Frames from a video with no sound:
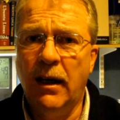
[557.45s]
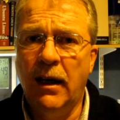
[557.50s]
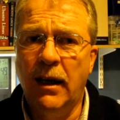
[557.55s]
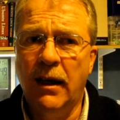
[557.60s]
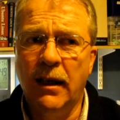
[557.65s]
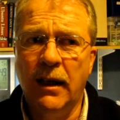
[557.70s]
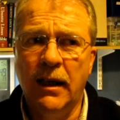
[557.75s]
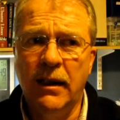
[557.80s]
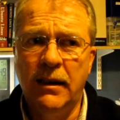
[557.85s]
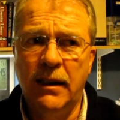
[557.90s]

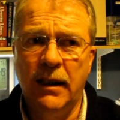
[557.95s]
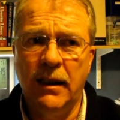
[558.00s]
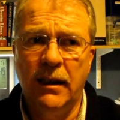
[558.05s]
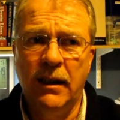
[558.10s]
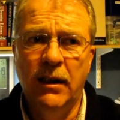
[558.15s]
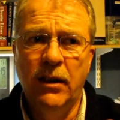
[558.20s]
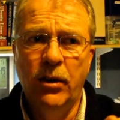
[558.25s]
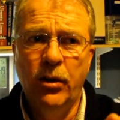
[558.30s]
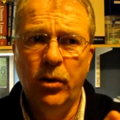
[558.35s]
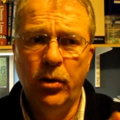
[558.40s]
And I
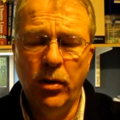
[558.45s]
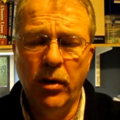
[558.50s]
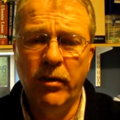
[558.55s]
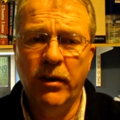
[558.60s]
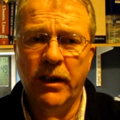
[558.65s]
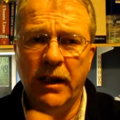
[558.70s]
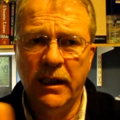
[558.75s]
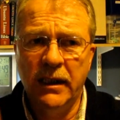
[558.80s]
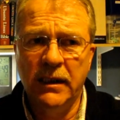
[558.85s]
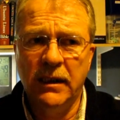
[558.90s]
think
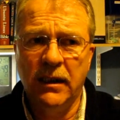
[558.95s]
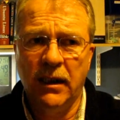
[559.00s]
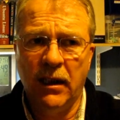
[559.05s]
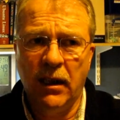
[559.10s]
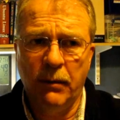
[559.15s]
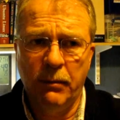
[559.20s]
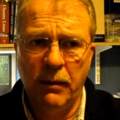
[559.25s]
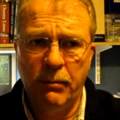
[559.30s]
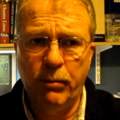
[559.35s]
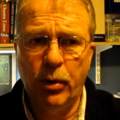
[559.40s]
whoever it is
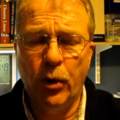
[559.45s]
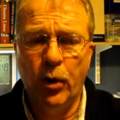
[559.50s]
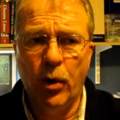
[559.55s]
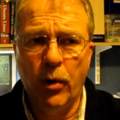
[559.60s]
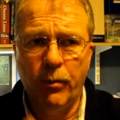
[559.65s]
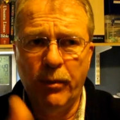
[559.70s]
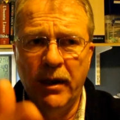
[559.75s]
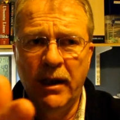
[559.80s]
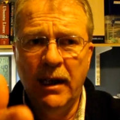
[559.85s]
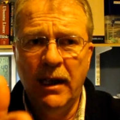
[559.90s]
will be put
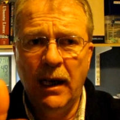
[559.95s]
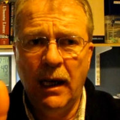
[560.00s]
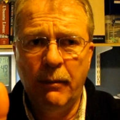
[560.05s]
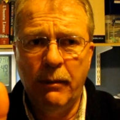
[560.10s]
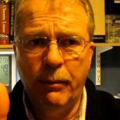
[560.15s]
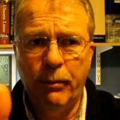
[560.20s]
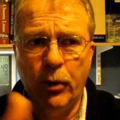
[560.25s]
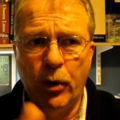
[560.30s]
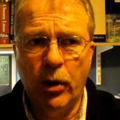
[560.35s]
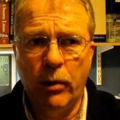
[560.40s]
up. He'll
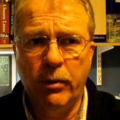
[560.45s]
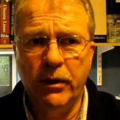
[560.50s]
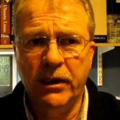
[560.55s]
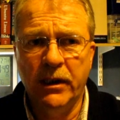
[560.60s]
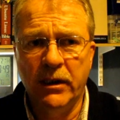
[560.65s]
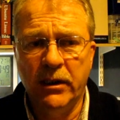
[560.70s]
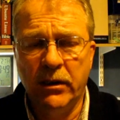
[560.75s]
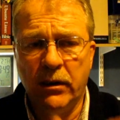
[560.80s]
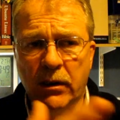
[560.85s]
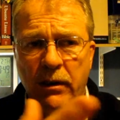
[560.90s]
be put up as
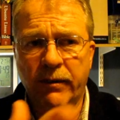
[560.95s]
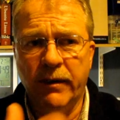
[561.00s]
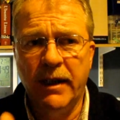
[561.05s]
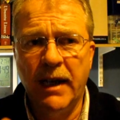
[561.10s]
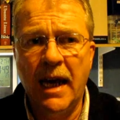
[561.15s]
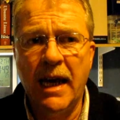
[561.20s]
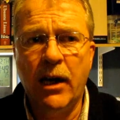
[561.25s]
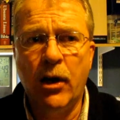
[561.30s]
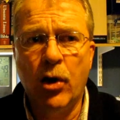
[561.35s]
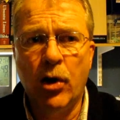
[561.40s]
a sort of an
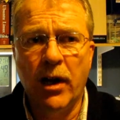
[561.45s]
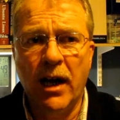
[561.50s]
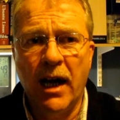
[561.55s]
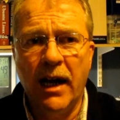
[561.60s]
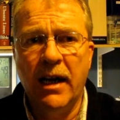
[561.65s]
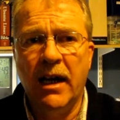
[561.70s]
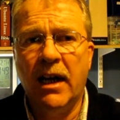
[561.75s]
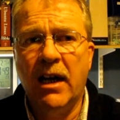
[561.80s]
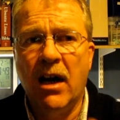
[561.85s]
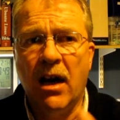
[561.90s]

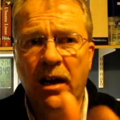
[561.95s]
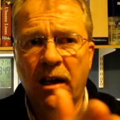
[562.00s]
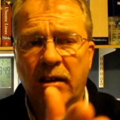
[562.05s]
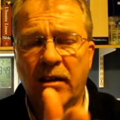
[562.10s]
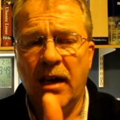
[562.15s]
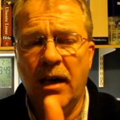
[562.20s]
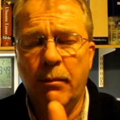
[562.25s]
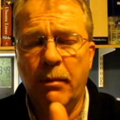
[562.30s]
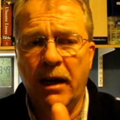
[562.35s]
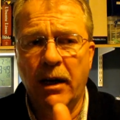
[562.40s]
iconic
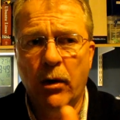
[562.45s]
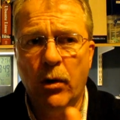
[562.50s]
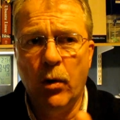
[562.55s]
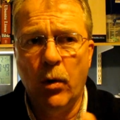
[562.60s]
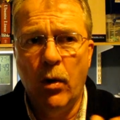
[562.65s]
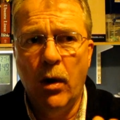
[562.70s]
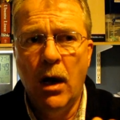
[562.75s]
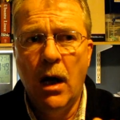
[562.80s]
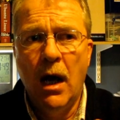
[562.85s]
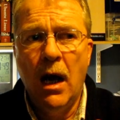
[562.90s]
type
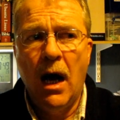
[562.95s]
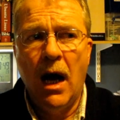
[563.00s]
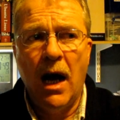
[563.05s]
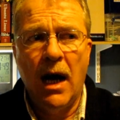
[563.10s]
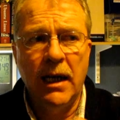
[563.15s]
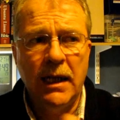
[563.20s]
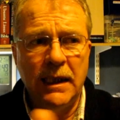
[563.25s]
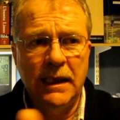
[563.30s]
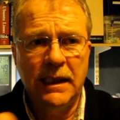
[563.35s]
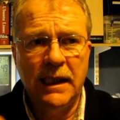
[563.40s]
hero,
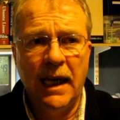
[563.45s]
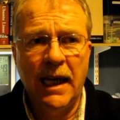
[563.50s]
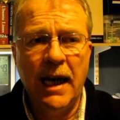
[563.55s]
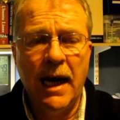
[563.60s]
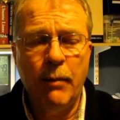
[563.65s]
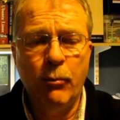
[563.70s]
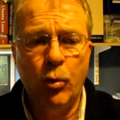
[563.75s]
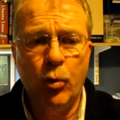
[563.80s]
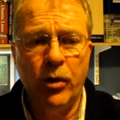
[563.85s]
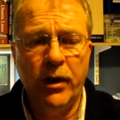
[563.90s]
and he'd say,
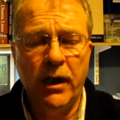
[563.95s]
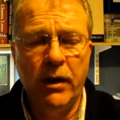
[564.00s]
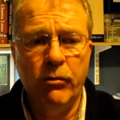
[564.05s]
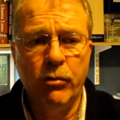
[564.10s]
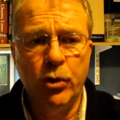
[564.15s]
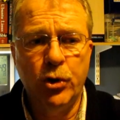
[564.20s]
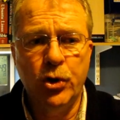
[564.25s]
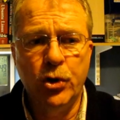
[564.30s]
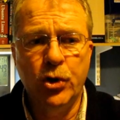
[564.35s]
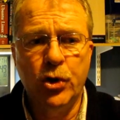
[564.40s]
"I'm going to
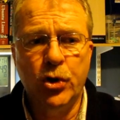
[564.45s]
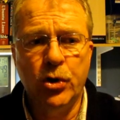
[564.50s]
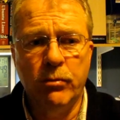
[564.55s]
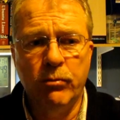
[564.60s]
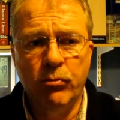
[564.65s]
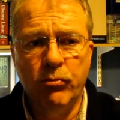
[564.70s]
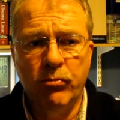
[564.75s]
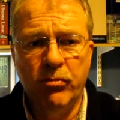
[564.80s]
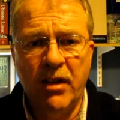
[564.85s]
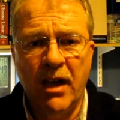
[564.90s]
introduce
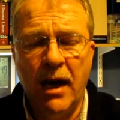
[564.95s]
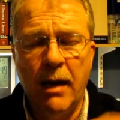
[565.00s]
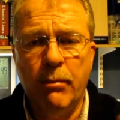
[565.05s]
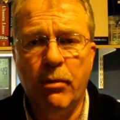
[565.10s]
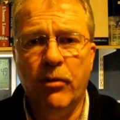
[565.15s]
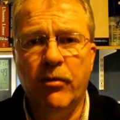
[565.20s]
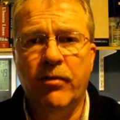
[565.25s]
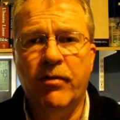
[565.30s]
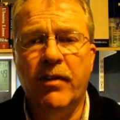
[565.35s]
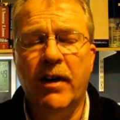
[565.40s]
some type
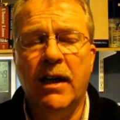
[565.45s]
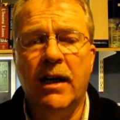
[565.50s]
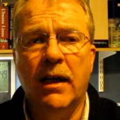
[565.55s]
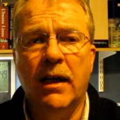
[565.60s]
of."